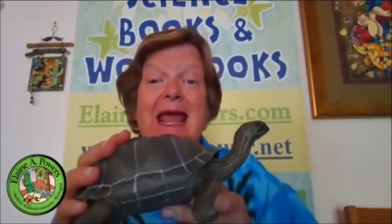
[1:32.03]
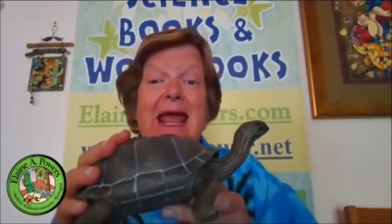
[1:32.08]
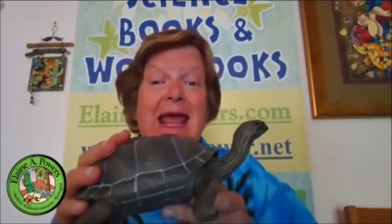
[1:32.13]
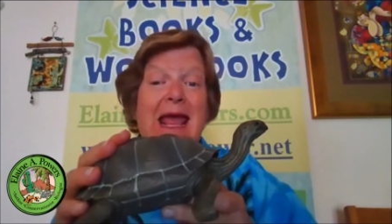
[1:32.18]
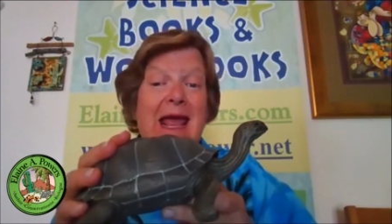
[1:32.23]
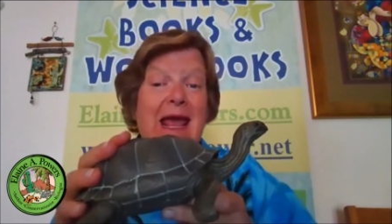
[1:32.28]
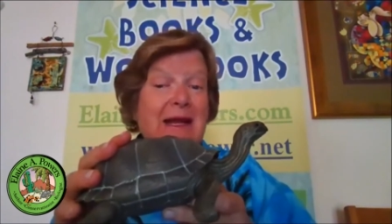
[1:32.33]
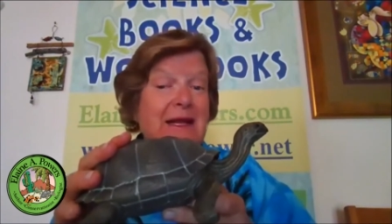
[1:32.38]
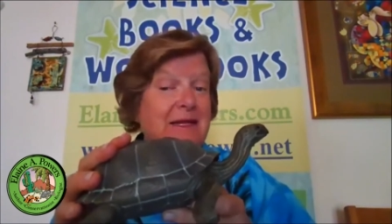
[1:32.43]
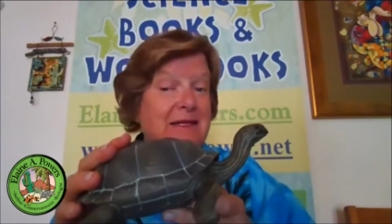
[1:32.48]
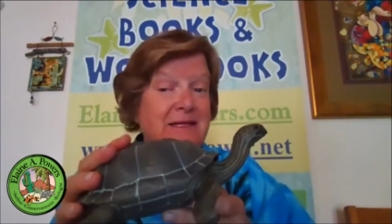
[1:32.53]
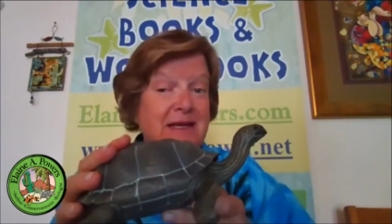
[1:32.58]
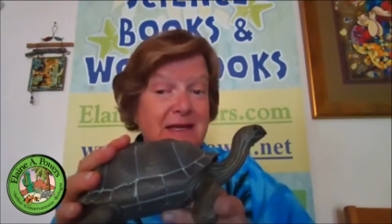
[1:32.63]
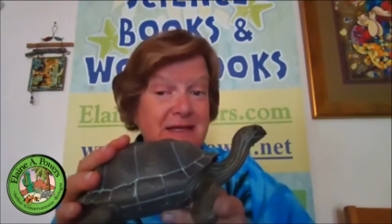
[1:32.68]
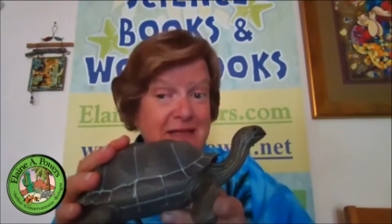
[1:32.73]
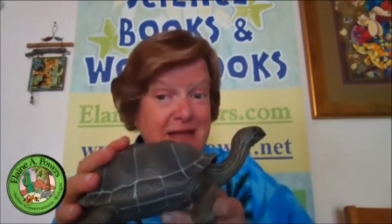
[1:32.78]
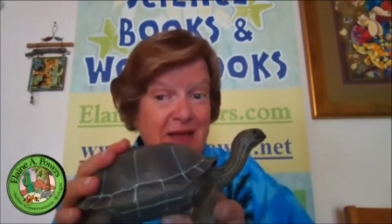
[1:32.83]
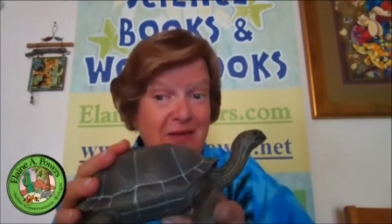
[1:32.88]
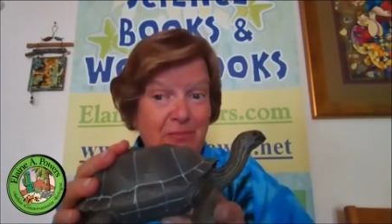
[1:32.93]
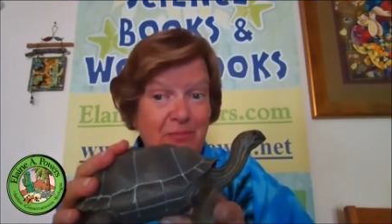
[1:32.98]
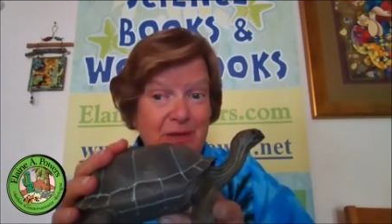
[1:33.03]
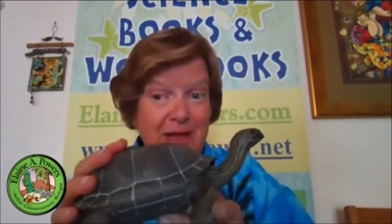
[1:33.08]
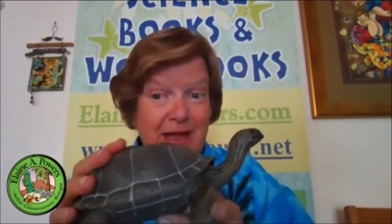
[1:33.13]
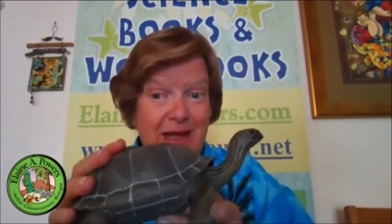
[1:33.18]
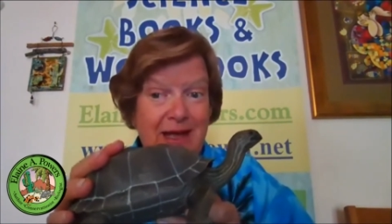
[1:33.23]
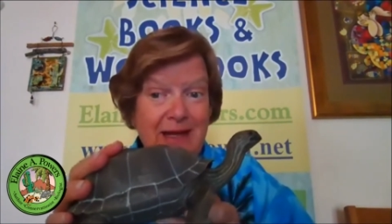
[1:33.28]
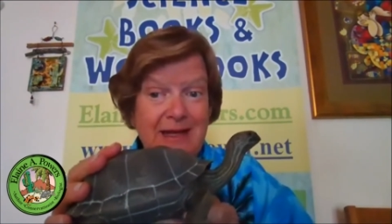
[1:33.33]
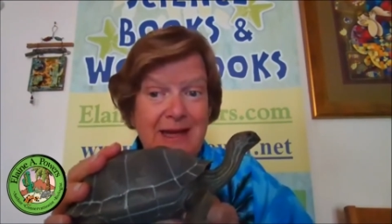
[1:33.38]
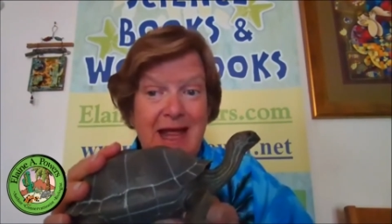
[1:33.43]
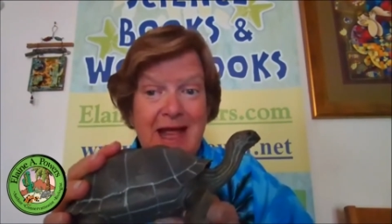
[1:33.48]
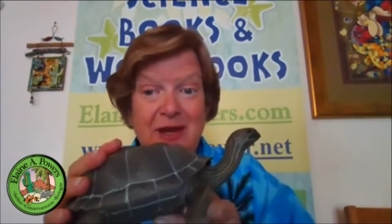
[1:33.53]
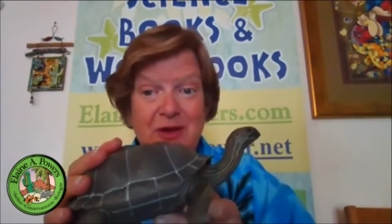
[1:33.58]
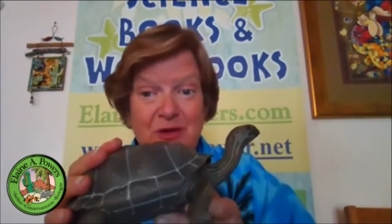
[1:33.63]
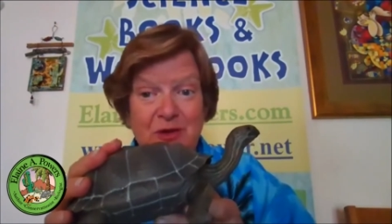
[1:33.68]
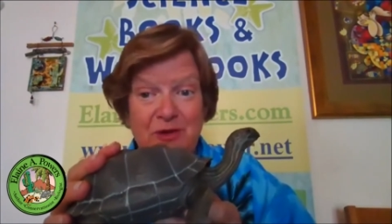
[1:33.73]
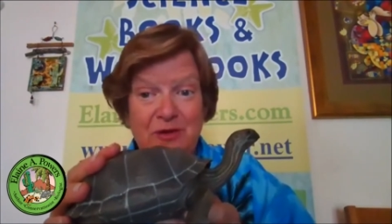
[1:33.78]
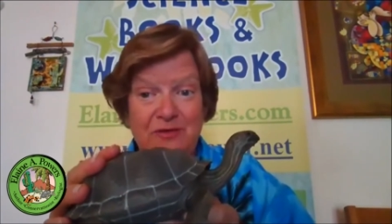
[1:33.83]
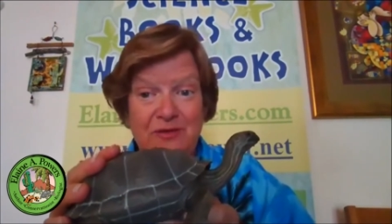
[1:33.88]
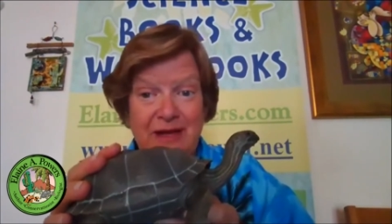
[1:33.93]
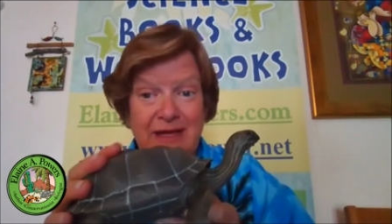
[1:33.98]
And it does have blood and
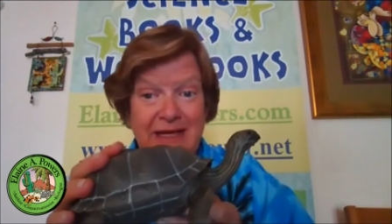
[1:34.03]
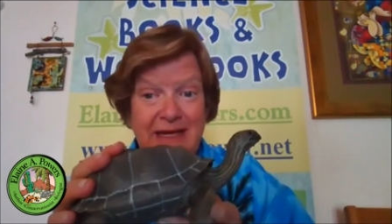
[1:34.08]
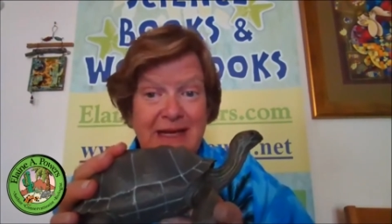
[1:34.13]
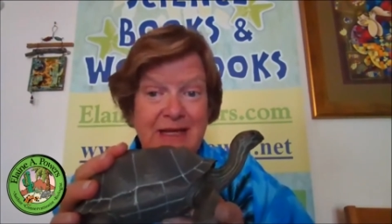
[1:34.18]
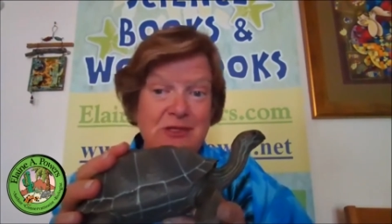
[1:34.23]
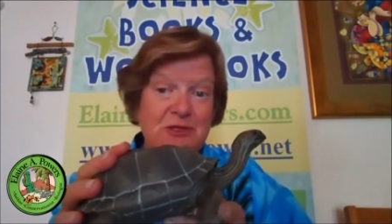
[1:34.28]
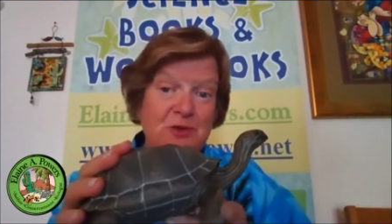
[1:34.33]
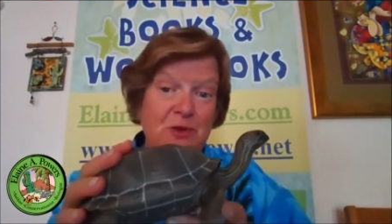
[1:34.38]
nerve endings.